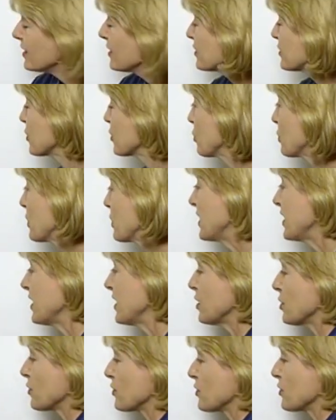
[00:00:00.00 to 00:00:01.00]
So
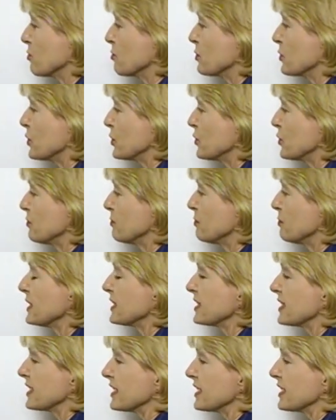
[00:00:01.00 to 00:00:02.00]
here, the
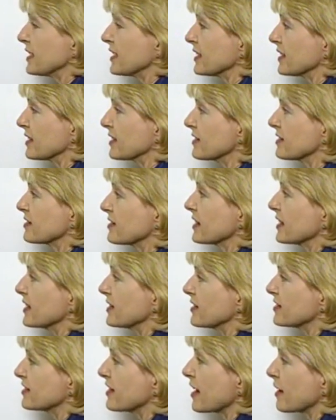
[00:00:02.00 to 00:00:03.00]
movement is,
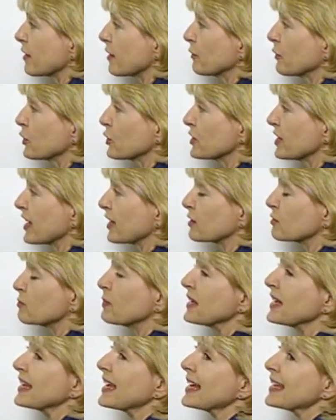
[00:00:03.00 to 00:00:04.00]
instead of the vertex
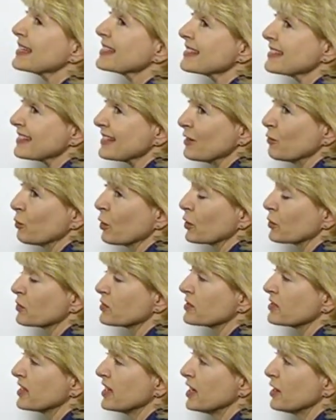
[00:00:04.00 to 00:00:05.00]
being at
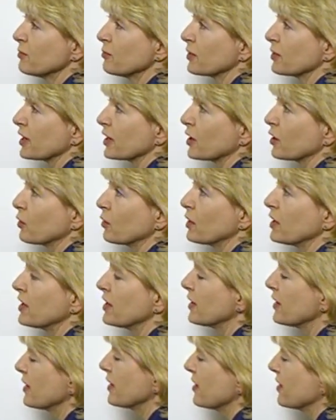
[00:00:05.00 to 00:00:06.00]
0, 0,
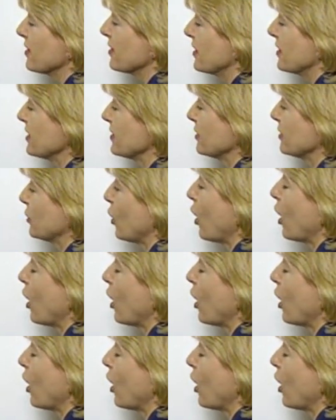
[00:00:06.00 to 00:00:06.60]
this